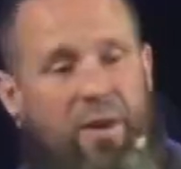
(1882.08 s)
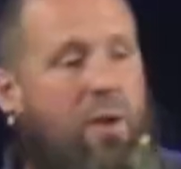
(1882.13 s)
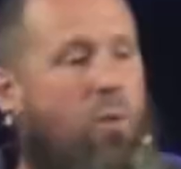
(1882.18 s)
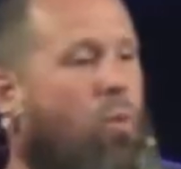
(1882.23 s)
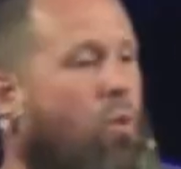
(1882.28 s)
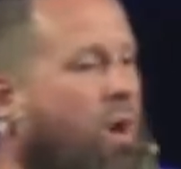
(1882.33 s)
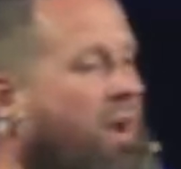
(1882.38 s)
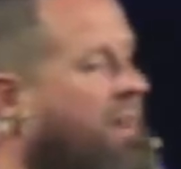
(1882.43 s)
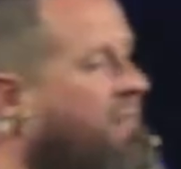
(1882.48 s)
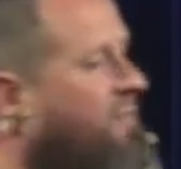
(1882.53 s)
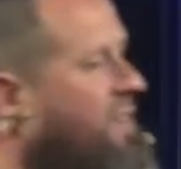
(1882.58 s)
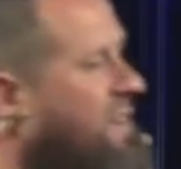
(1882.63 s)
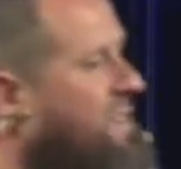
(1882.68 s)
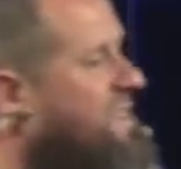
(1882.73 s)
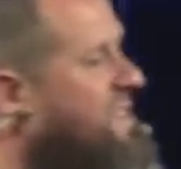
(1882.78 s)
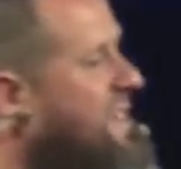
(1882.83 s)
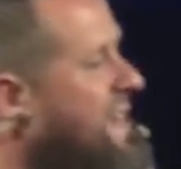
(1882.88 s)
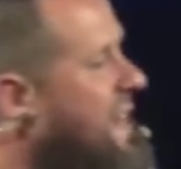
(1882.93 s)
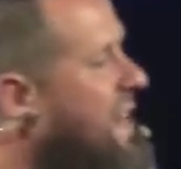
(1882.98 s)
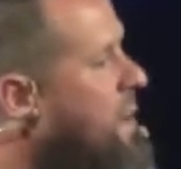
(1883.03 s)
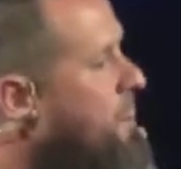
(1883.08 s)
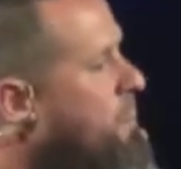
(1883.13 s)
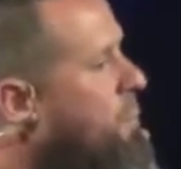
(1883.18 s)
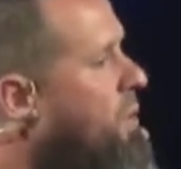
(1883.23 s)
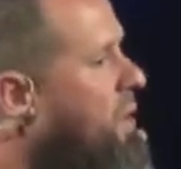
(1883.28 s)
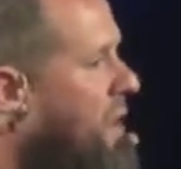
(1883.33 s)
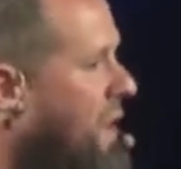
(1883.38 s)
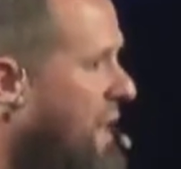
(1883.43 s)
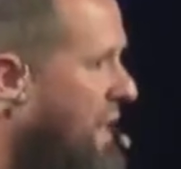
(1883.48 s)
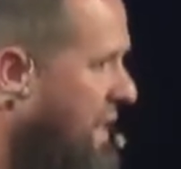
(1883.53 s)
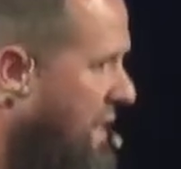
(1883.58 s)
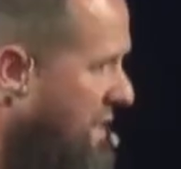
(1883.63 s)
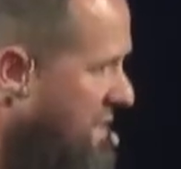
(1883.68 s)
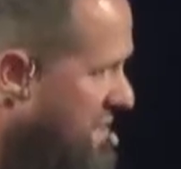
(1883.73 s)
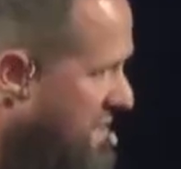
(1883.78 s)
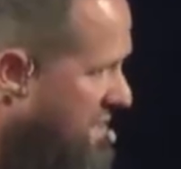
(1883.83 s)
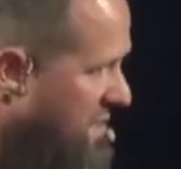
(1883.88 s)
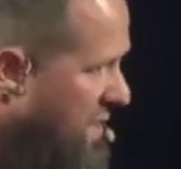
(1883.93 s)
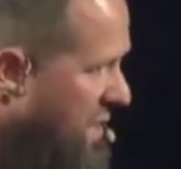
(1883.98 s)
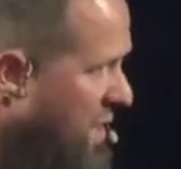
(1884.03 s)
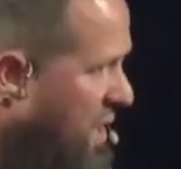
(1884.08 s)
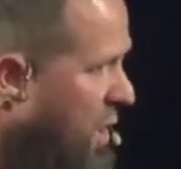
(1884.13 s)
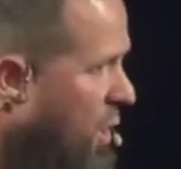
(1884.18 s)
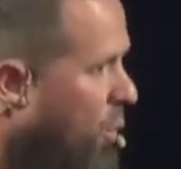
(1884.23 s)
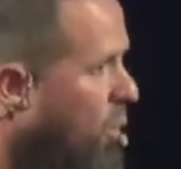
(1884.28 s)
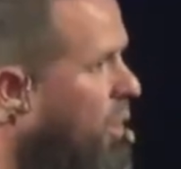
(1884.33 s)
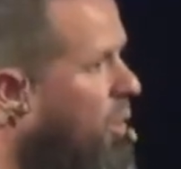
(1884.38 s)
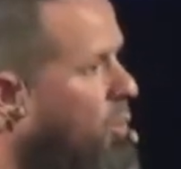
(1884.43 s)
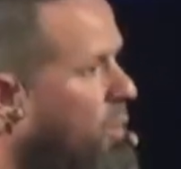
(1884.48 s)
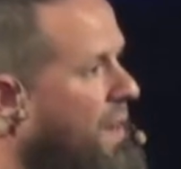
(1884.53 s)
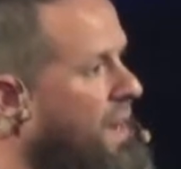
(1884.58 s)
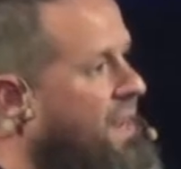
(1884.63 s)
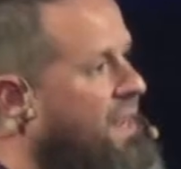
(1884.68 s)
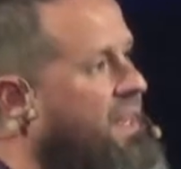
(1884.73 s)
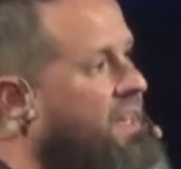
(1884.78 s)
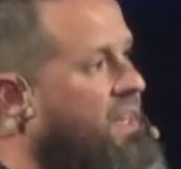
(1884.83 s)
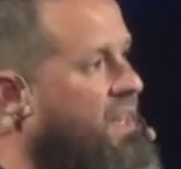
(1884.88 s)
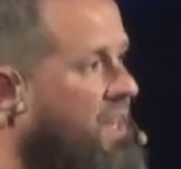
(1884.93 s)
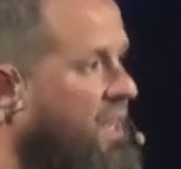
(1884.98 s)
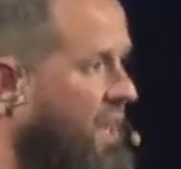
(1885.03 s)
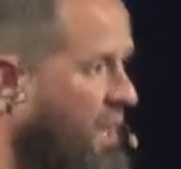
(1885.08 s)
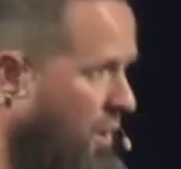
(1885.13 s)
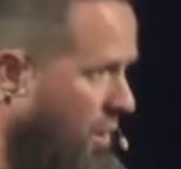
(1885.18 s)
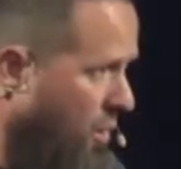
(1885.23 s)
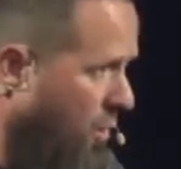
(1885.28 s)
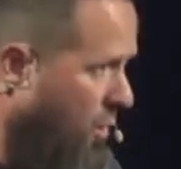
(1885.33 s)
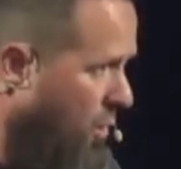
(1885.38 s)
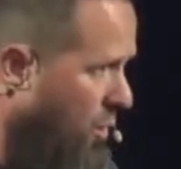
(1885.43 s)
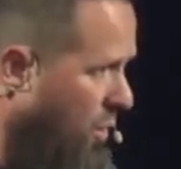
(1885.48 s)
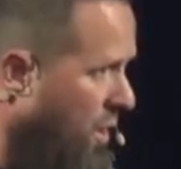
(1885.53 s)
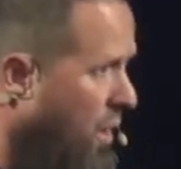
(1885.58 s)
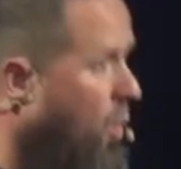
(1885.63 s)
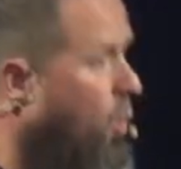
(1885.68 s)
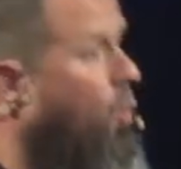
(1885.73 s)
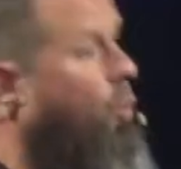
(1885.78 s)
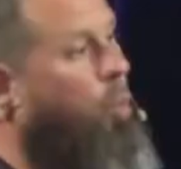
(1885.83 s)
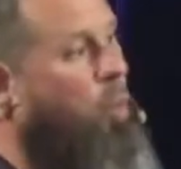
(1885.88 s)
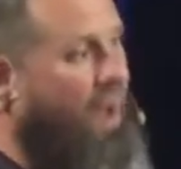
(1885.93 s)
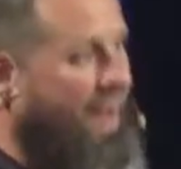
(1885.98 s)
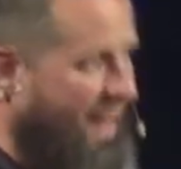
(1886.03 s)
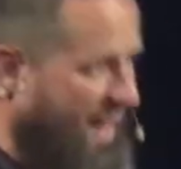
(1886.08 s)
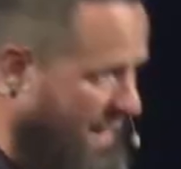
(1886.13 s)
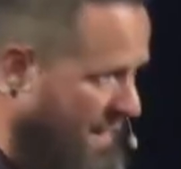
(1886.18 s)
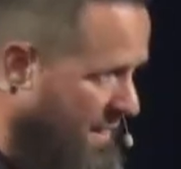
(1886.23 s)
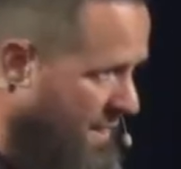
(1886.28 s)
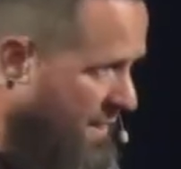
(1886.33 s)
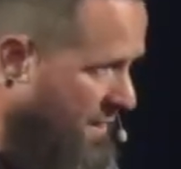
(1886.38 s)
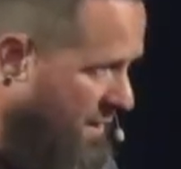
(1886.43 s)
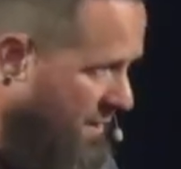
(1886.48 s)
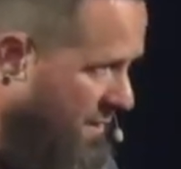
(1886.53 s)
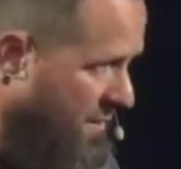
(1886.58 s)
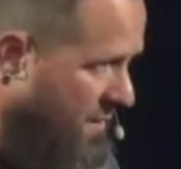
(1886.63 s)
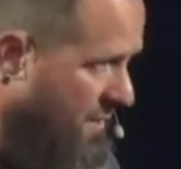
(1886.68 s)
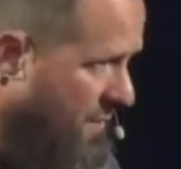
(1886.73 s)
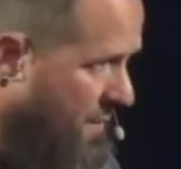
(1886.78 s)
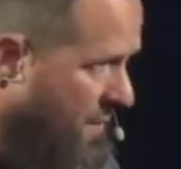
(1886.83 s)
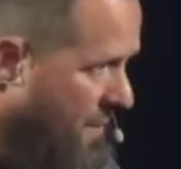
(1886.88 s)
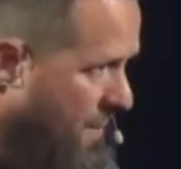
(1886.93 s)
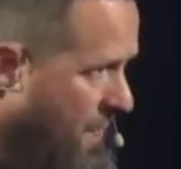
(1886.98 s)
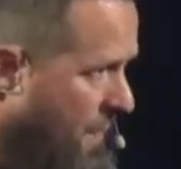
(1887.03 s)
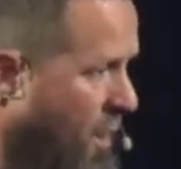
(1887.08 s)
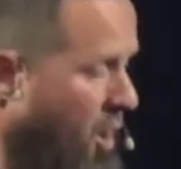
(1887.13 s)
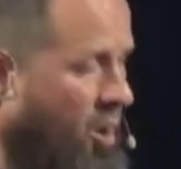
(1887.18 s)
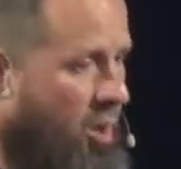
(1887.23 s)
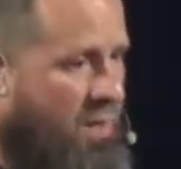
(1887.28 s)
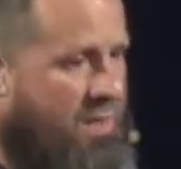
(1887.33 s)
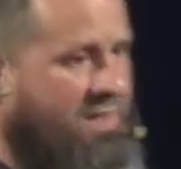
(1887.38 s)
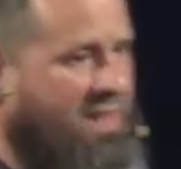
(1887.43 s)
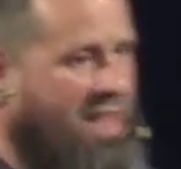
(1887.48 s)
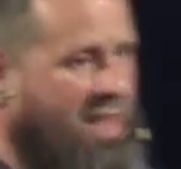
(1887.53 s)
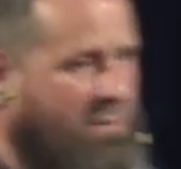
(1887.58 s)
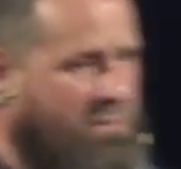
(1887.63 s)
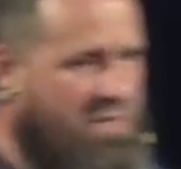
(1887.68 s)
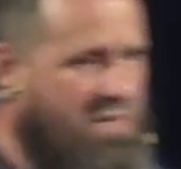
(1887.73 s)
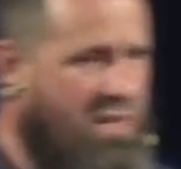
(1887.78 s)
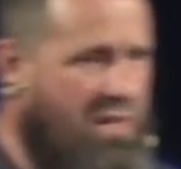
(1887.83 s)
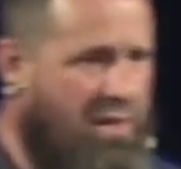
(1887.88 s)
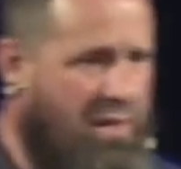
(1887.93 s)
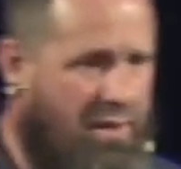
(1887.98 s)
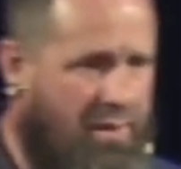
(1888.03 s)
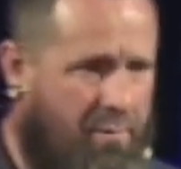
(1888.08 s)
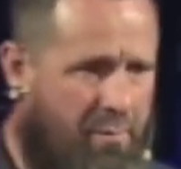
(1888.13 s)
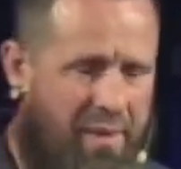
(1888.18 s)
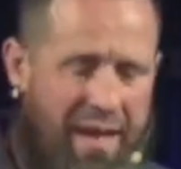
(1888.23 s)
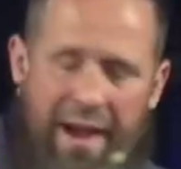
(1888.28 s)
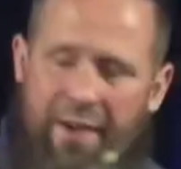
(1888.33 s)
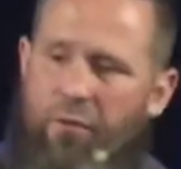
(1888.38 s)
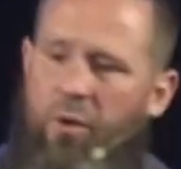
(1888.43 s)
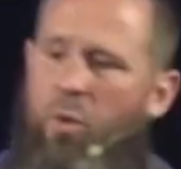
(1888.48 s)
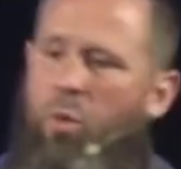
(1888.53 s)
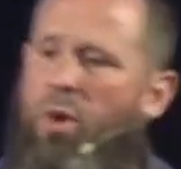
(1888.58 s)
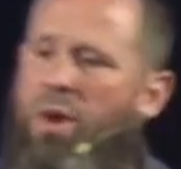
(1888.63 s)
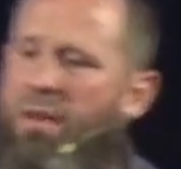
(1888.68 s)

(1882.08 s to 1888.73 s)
Every one of us need a place where we can go when hard times come.